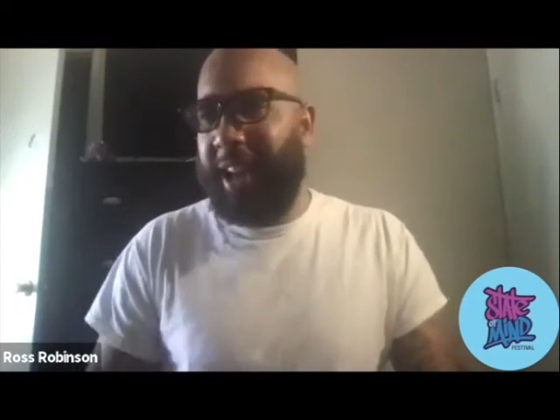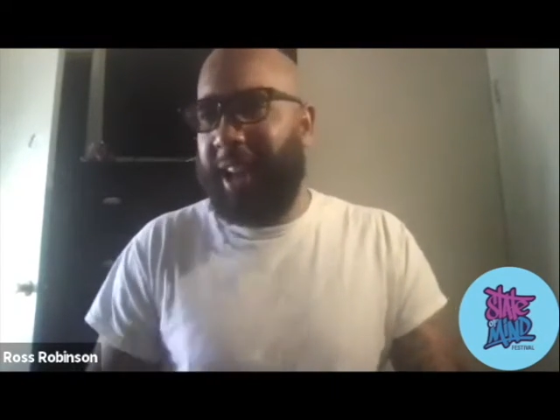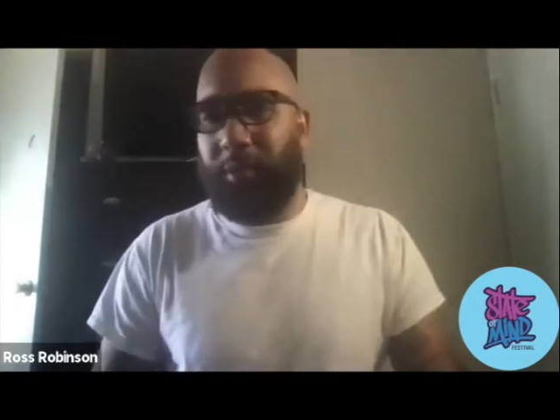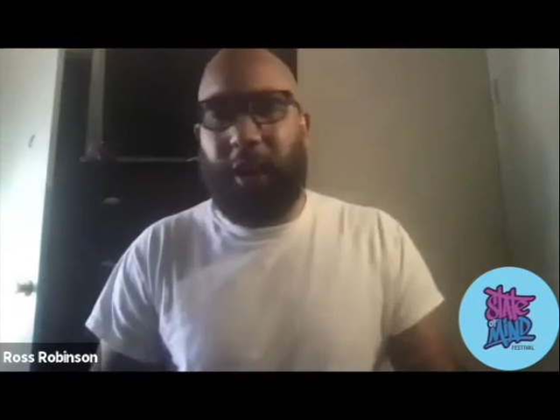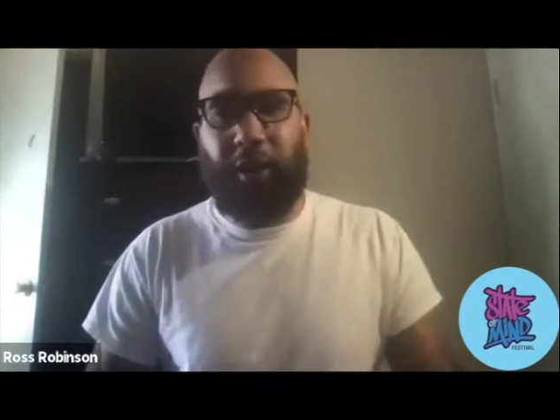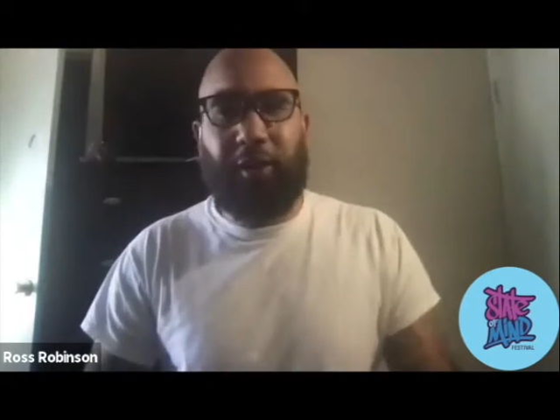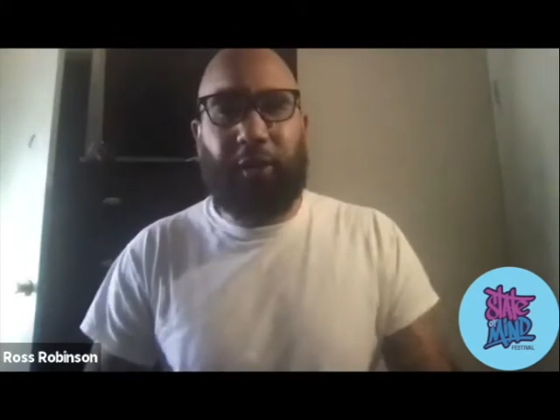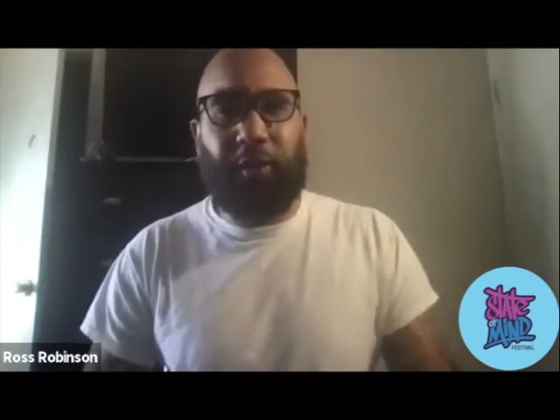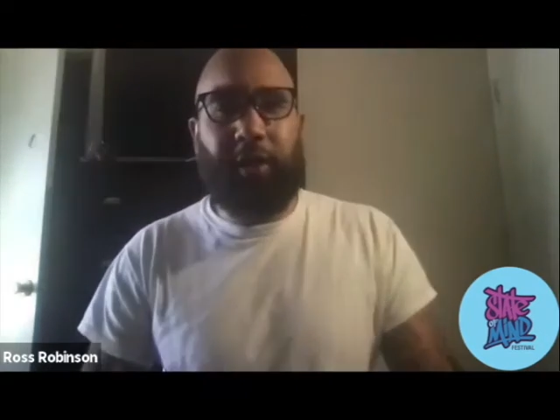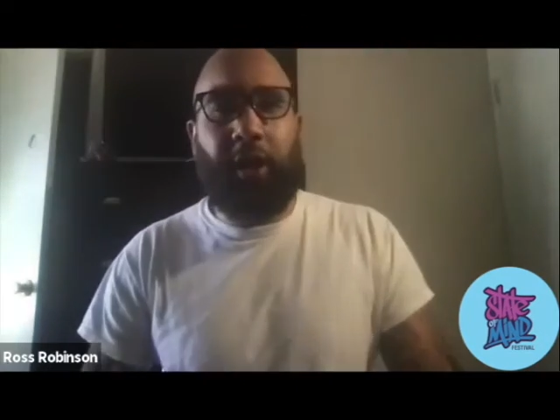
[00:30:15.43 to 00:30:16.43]
Like, oh, you
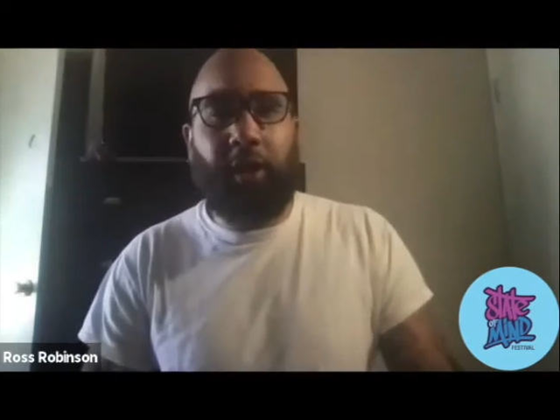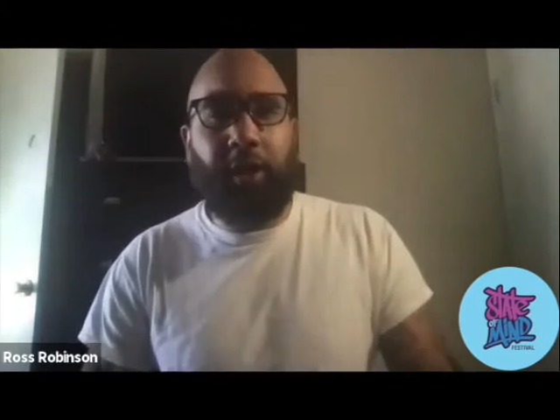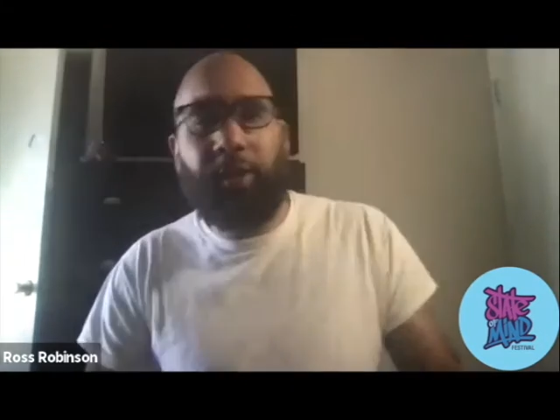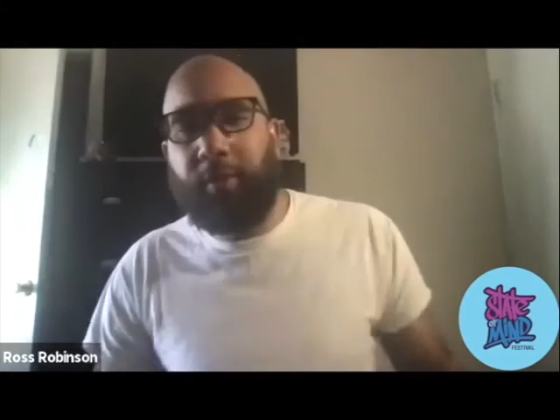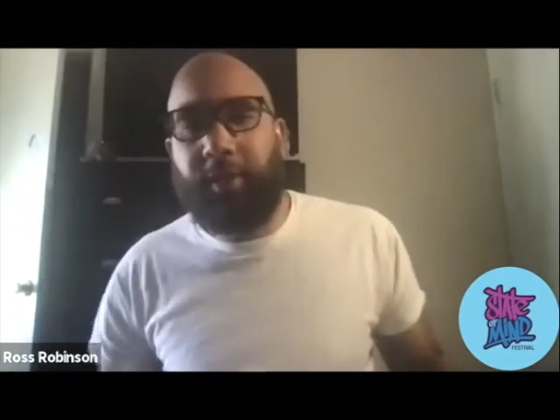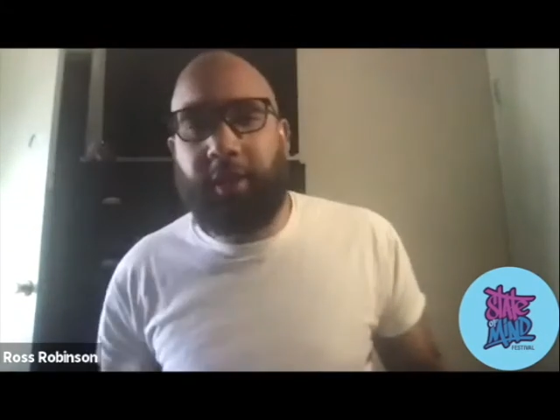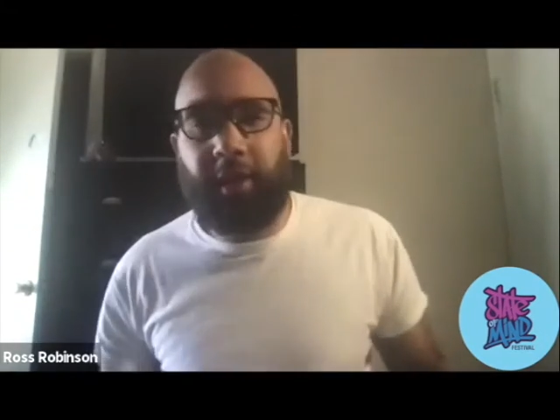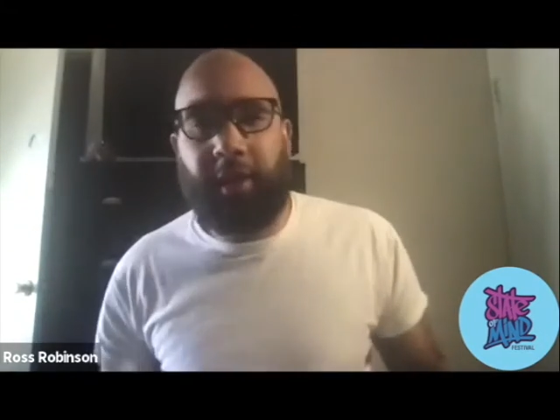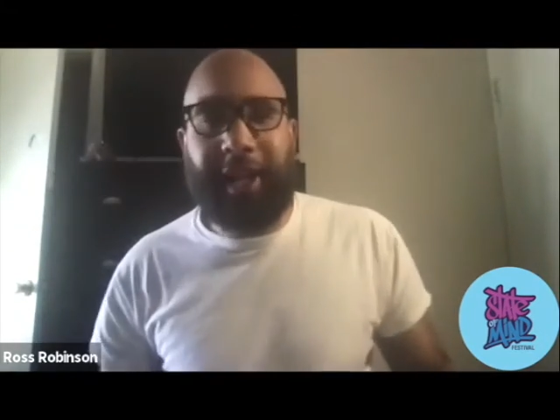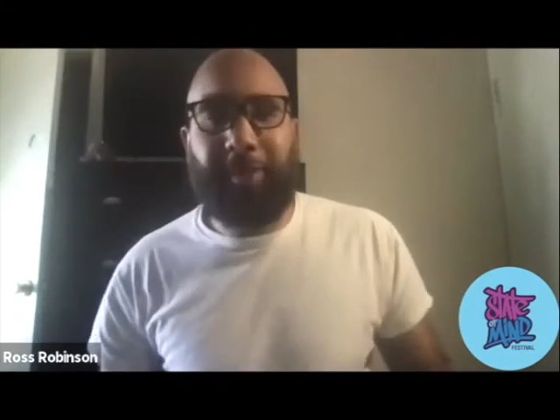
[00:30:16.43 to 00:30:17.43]
doing yoga? Would you put your
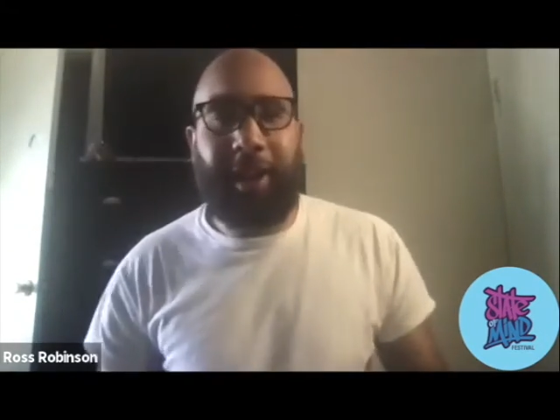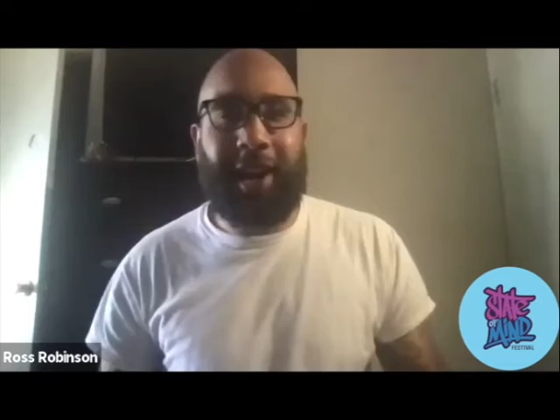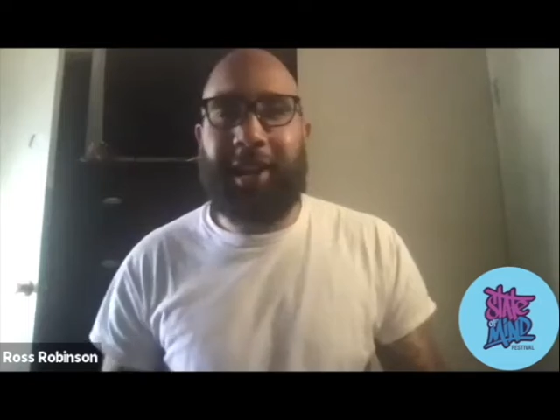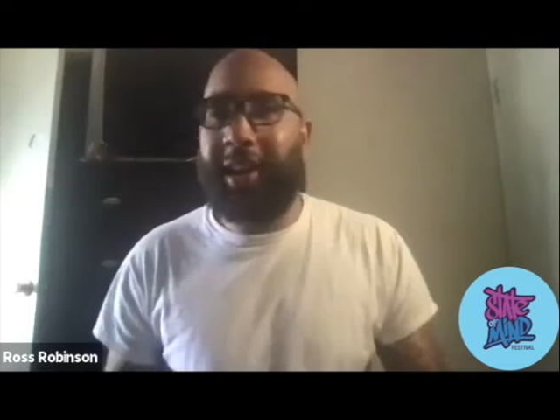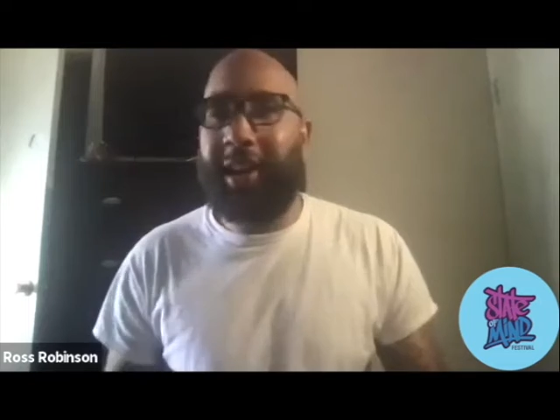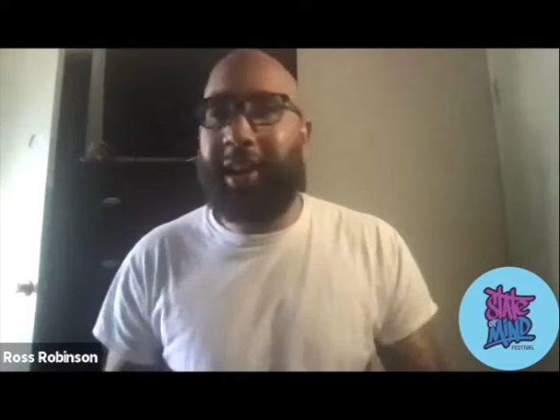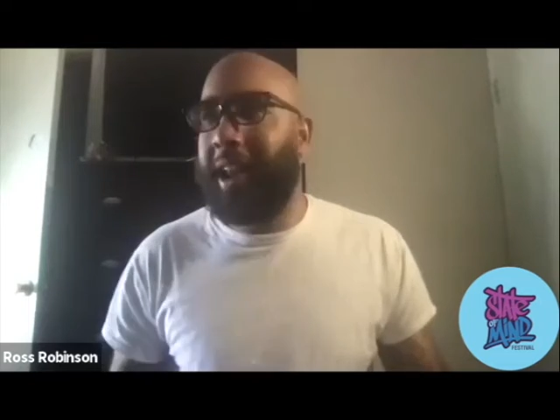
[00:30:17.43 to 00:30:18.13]
legs behind your head?